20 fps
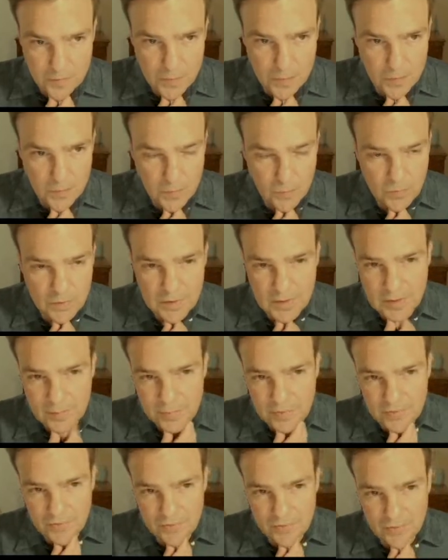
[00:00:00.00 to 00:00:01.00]
what
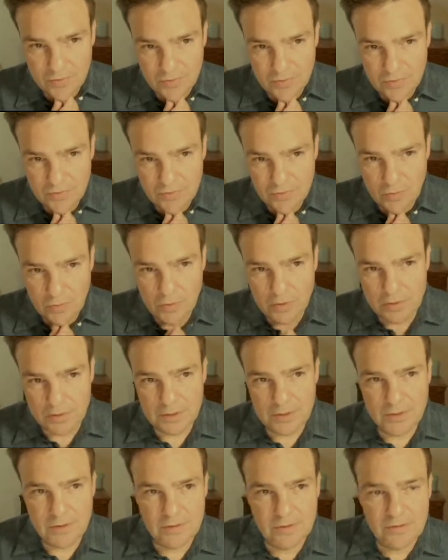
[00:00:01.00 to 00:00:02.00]
happens to these
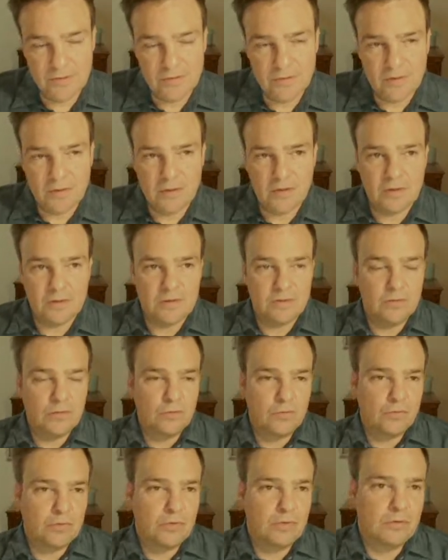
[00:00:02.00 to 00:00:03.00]
quantities
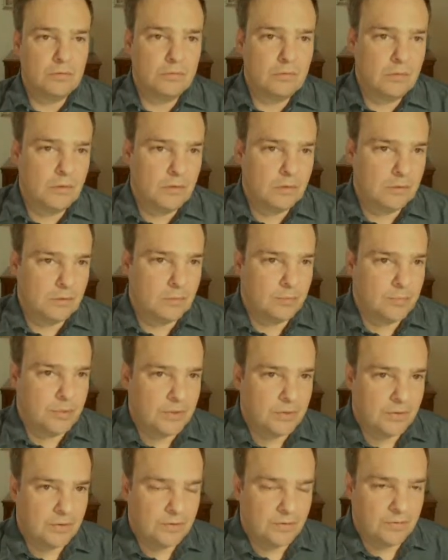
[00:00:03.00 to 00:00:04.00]
over long
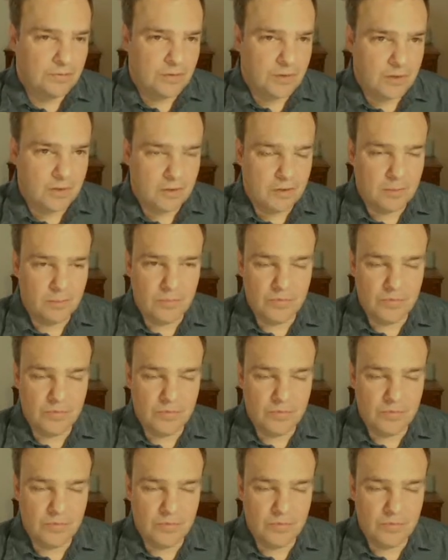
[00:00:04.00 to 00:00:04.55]
periods of time.